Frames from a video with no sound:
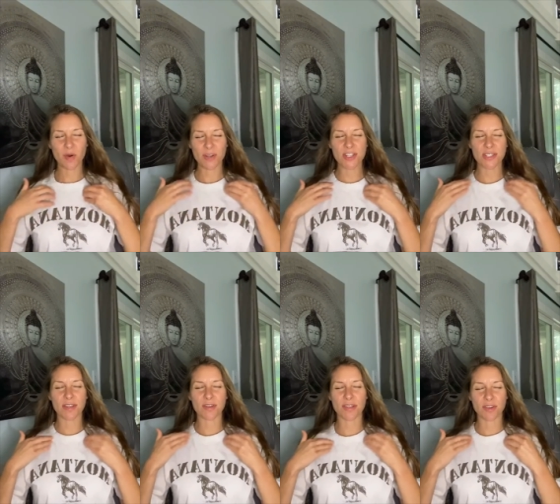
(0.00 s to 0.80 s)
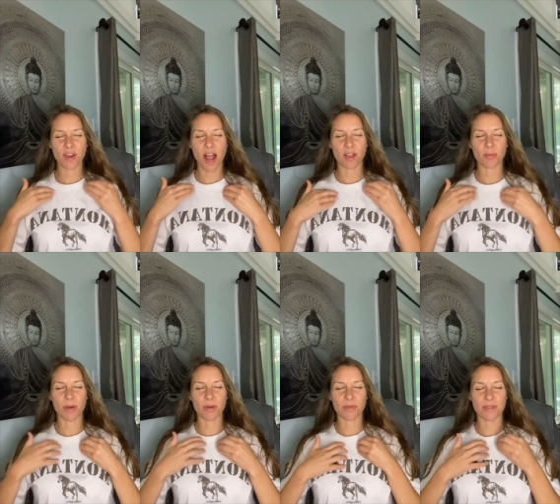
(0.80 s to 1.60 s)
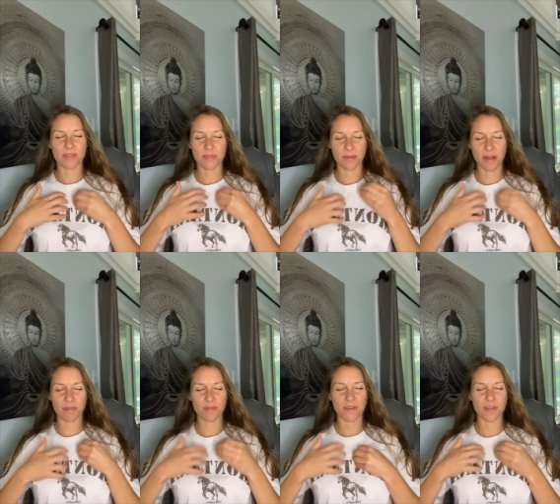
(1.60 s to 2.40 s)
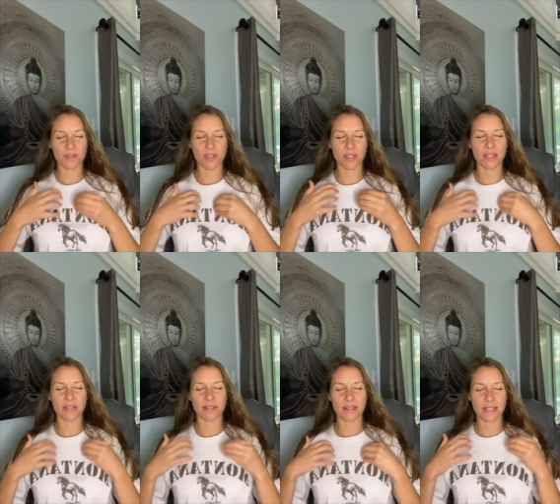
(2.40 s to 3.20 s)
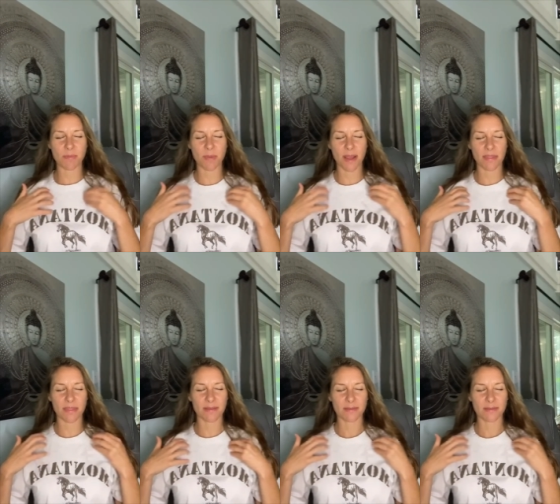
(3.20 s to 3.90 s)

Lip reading: Or just underneath your collarbones, whatever feels good. Deep breath.